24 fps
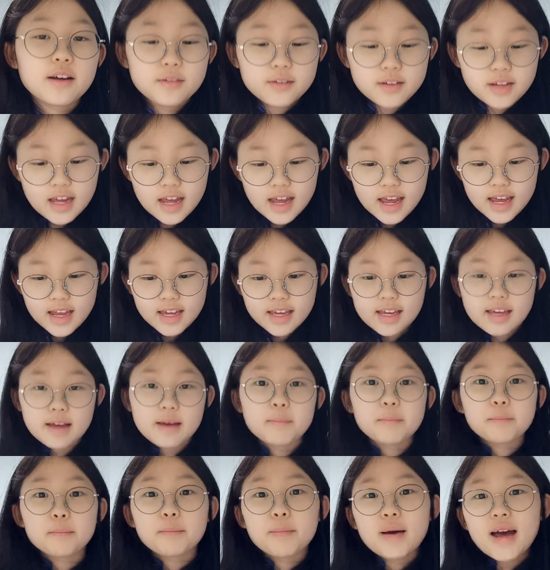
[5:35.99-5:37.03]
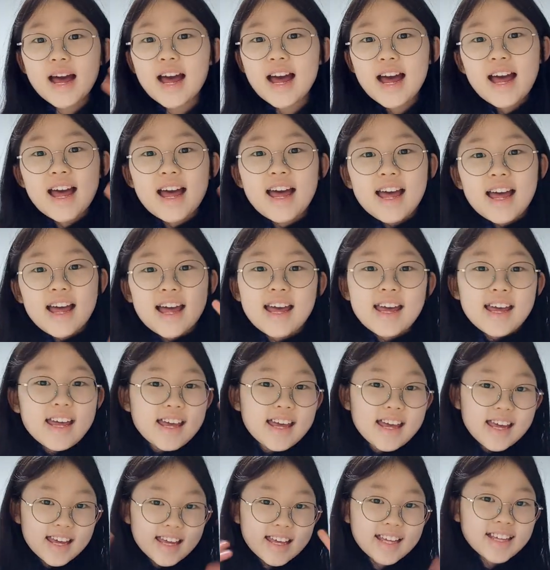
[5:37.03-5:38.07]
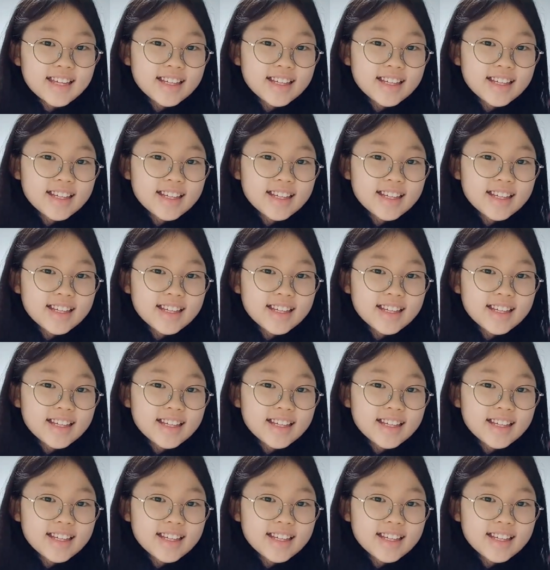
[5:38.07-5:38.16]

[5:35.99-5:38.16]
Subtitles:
Okay, bye!